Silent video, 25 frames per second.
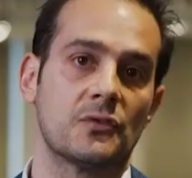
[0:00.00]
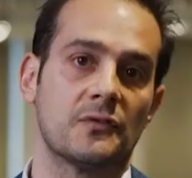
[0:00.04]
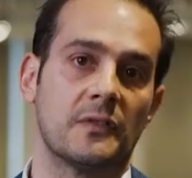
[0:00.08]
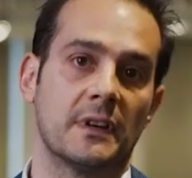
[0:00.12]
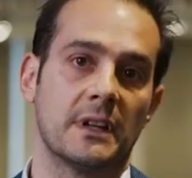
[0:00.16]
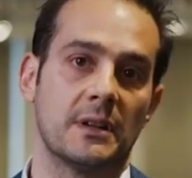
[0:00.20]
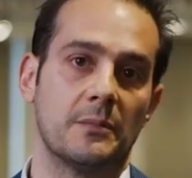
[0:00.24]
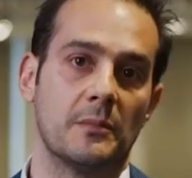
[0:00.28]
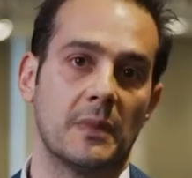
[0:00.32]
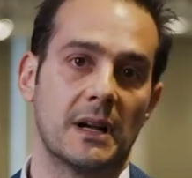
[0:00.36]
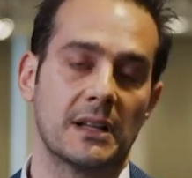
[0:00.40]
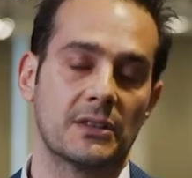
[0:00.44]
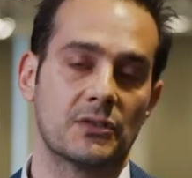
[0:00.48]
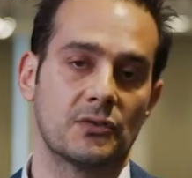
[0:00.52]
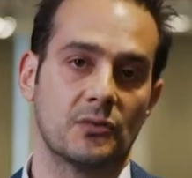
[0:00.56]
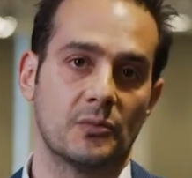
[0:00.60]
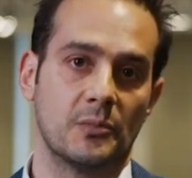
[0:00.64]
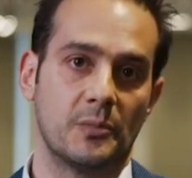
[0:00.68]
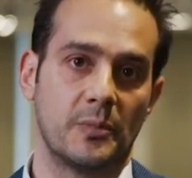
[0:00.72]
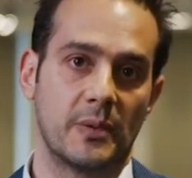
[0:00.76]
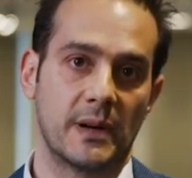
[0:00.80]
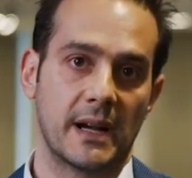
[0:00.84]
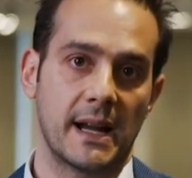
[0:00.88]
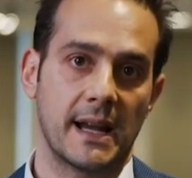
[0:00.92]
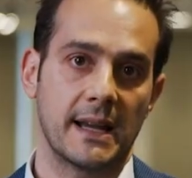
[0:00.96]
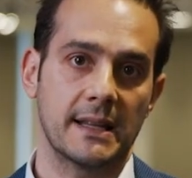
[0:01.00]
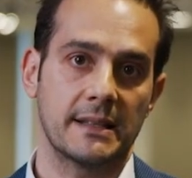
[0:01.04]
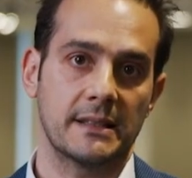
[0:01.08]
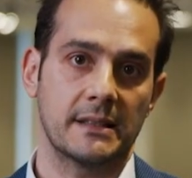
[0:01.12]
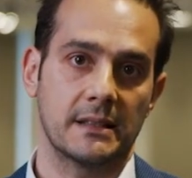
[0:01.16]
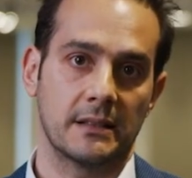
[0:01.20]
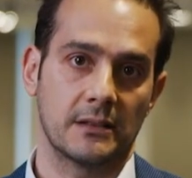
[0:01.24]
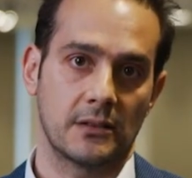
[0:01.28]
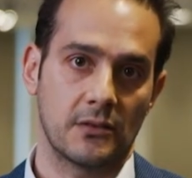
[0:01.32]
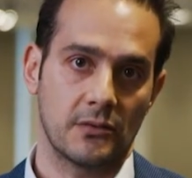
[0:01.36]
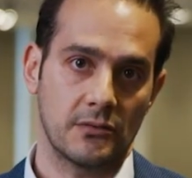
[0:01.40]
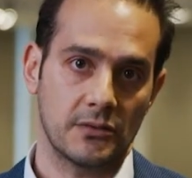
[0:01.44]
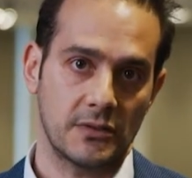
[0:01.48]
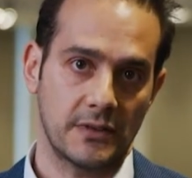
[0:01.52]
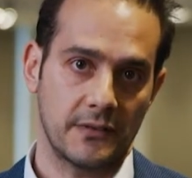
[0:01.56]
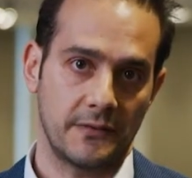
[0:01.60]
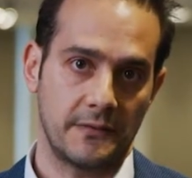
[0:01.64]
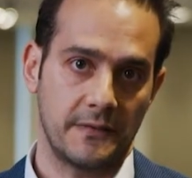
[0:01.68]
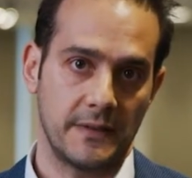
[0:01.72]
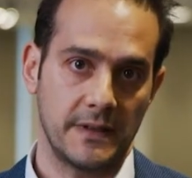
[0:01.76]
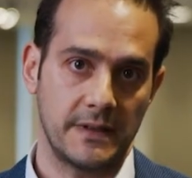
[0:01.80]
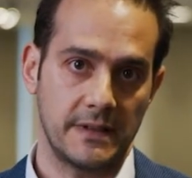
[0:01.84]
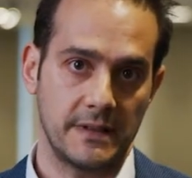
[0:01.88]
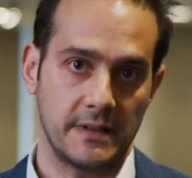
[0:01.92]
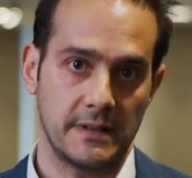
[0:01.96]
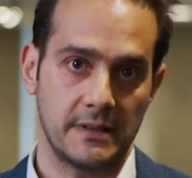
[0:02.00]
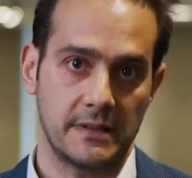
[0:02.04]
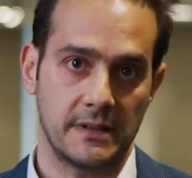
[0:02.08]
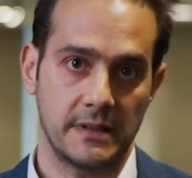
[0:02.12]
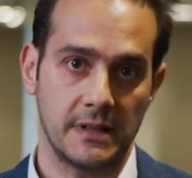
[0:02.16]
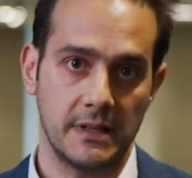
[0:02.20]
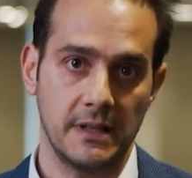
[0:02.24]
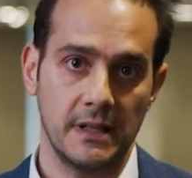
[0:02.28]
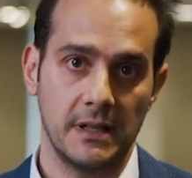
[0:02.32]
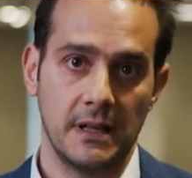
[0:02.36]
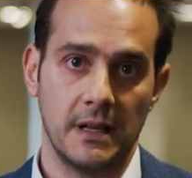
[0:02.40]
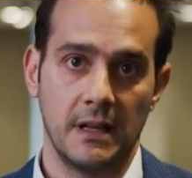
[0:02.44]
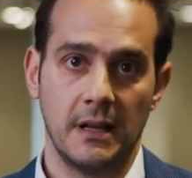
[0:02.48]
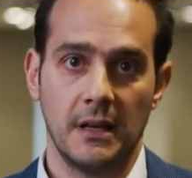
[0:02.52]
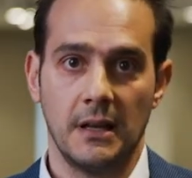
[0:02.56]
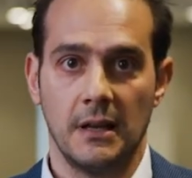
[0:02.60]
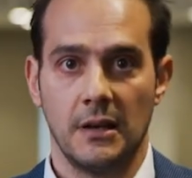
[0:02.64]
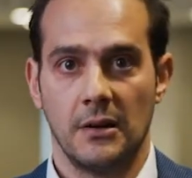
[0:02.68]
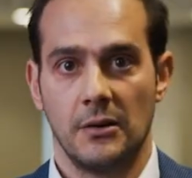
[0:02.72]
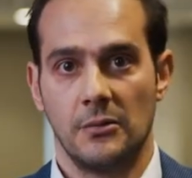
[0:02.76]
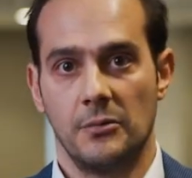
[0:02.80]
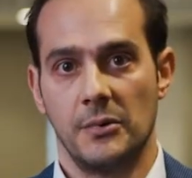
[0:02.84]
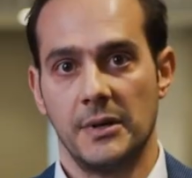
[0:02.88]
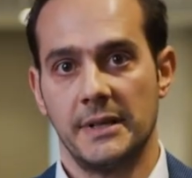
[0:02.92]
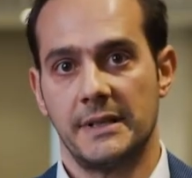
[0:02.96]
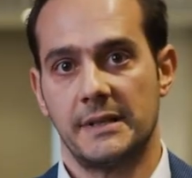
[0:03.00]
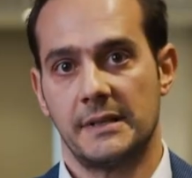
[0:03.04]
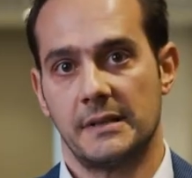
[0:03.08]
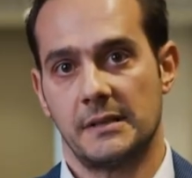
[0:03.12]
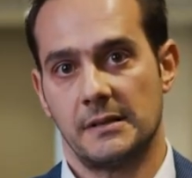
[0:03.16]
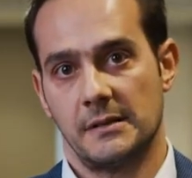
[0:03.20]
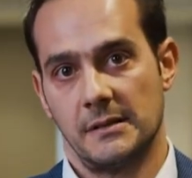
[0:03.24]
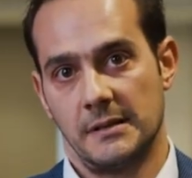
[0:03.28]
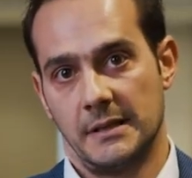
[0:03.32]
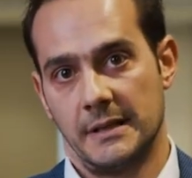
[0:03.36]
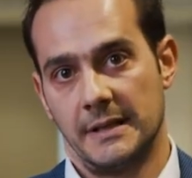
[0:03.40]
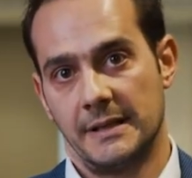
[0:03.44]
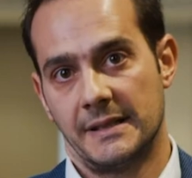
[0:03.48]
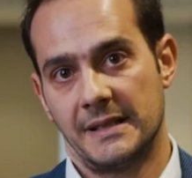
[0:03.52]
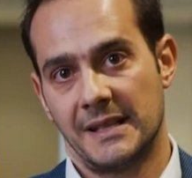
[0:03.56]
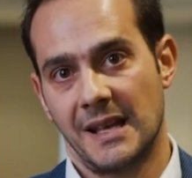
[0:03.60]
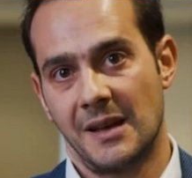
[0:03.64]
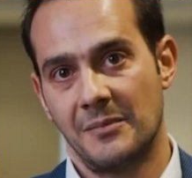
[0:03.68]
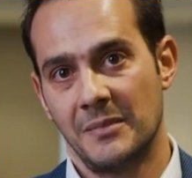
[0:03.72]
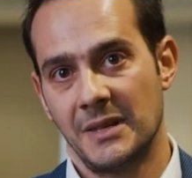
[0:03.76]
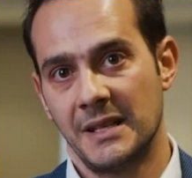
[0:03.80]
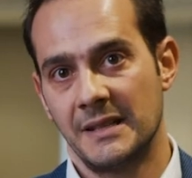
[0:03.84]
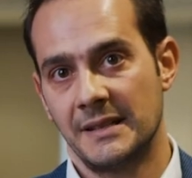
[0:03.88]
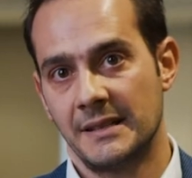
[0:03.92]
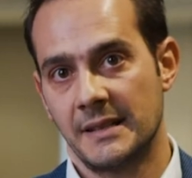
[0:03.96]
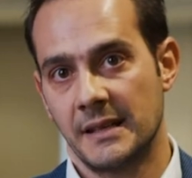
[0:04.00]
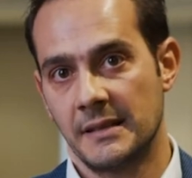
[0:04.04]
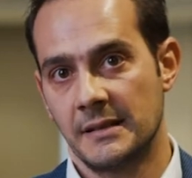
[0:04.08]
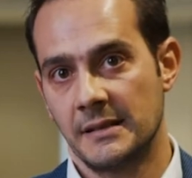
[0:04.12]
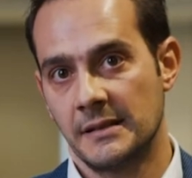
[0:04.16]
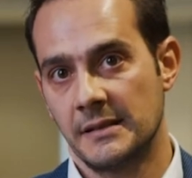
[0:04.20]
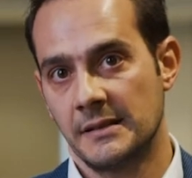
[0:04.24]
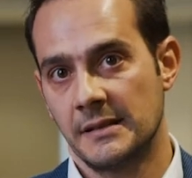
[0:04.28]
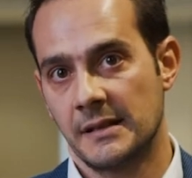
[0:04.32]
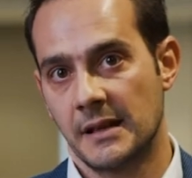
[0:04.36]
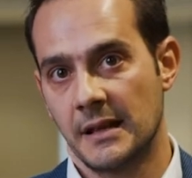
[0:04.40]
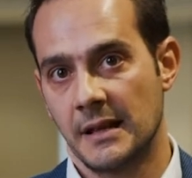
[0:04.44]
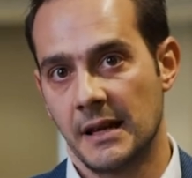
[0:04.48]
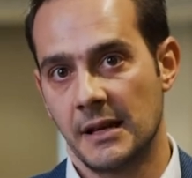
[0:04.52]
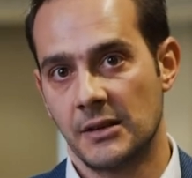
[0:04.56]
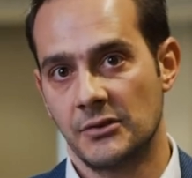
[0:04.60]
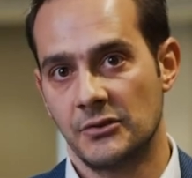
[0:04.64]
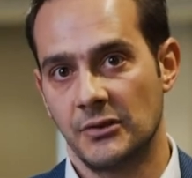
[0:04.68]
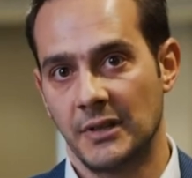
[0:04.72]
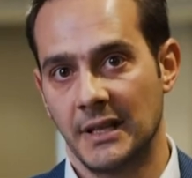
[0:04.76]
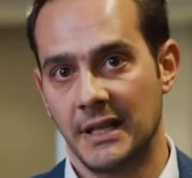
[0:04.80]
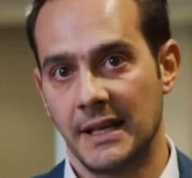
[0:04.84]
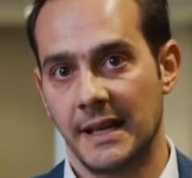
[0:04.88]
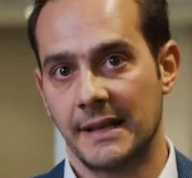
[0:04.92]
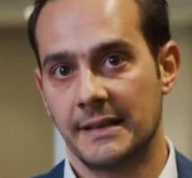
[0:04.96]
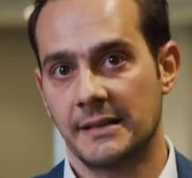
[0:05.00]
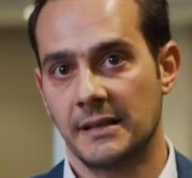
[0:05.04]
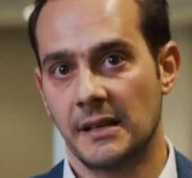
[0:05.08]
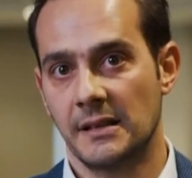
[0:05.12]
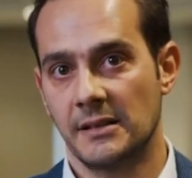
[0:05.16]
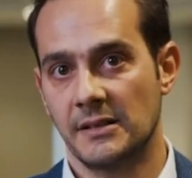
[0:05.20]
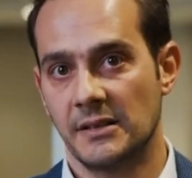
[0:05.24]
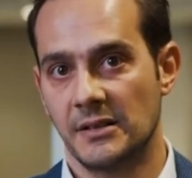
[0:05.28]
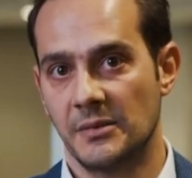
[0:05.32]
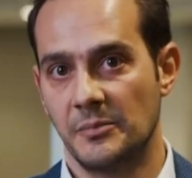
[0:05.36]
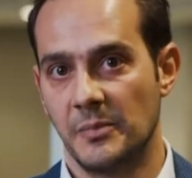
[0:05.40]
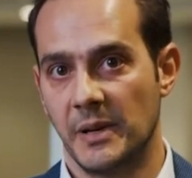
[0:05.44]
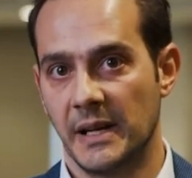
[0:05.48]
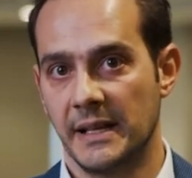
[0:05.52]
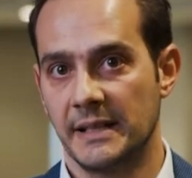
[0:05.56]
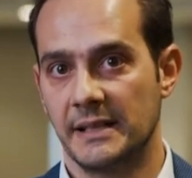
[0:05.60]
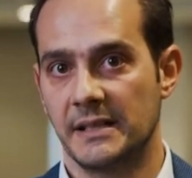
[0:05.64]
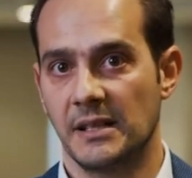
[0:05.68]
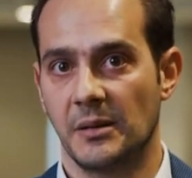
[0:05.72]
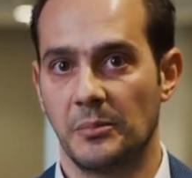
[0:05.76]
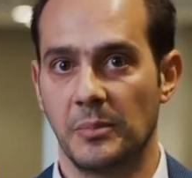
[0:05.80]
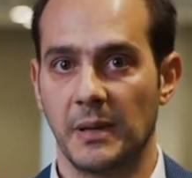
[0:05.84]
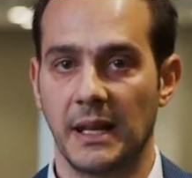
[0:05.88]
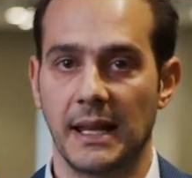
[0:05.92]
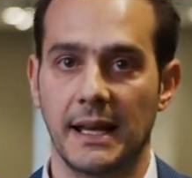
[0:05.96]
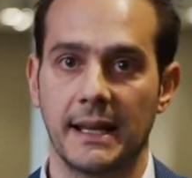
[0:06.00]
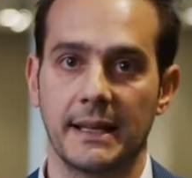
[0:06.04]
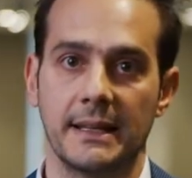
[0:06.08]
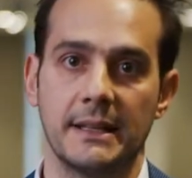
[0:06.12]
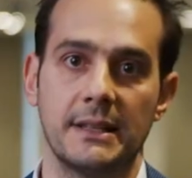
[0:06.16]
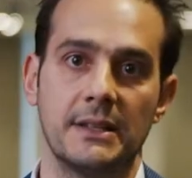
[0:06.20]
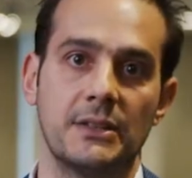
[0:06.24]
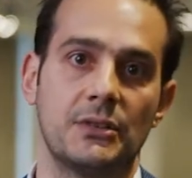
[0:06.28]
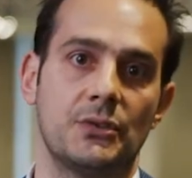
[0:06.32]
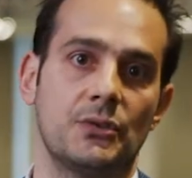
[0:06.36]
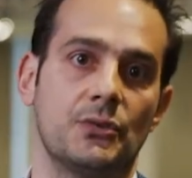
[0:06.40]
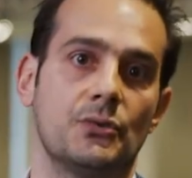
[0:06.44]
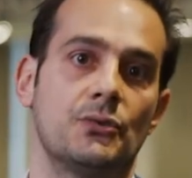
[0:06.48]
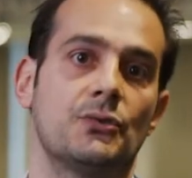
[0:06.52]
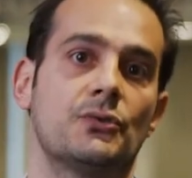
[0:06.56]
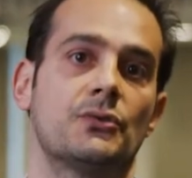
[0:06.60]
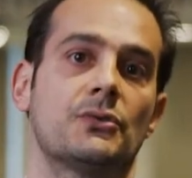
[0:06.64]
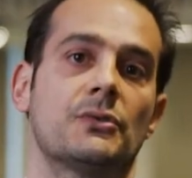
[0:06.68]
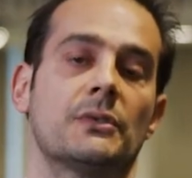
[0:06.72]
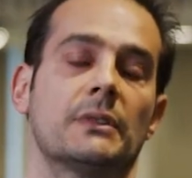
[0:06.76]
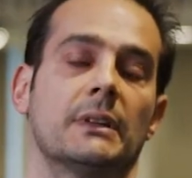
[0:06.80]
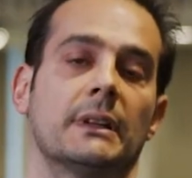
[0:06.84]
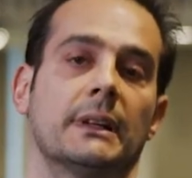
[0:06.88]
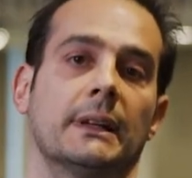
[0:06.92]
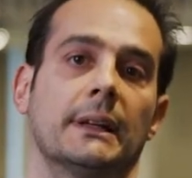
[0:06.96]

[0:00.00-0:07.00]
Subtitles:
very much on price and cost efficiency, which in some instances can actually exacerbate supply issues